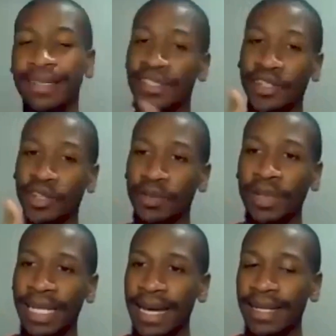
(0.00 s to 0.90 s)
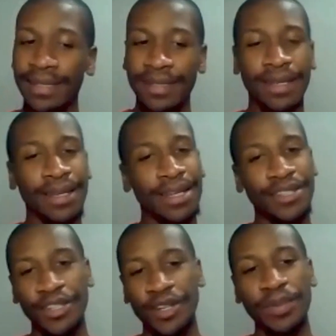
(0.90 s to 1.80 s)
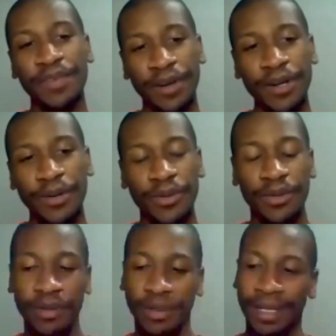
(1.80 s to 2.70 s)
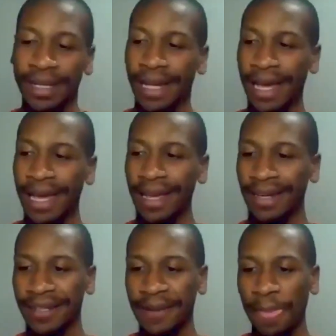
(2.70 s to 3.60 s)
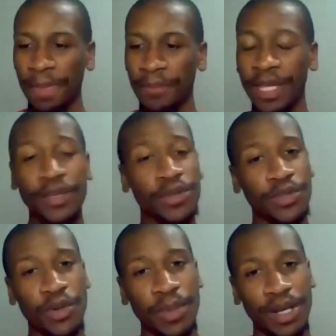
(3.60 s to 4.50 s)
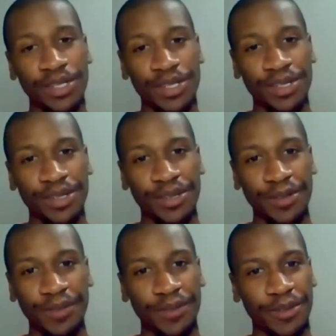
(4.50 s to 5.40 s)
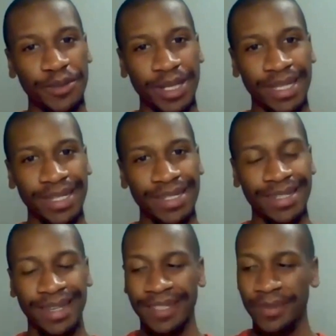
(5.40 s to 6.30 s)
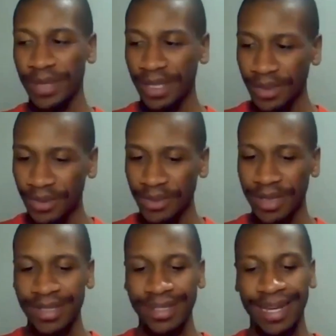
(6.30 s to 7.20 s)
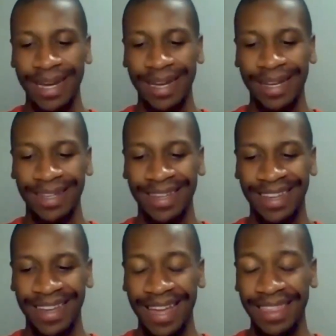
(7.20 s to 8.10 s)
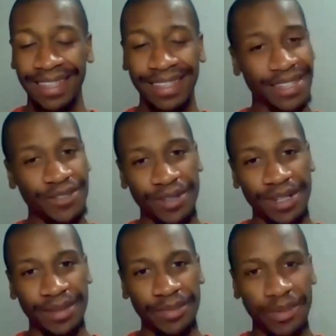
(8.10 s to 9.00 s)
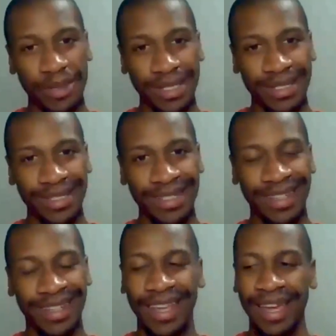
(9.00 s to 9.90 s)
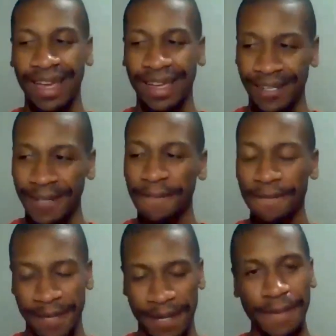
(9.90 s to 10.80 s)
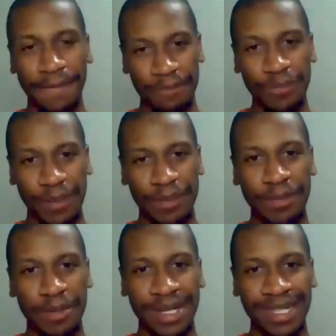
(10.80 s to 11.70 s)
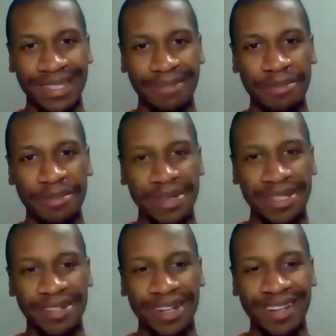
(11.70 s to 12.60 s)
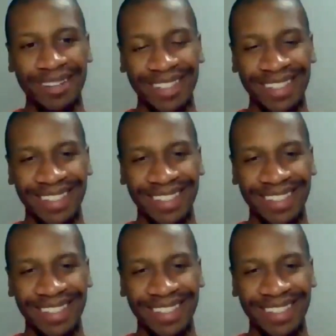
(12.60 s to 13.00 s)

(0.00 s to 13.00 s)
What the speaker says: It's going to be nice. It's going to be very cool. And thank you so much, for doing this and speaking to us. I think that's really important. And yeah, people must look out.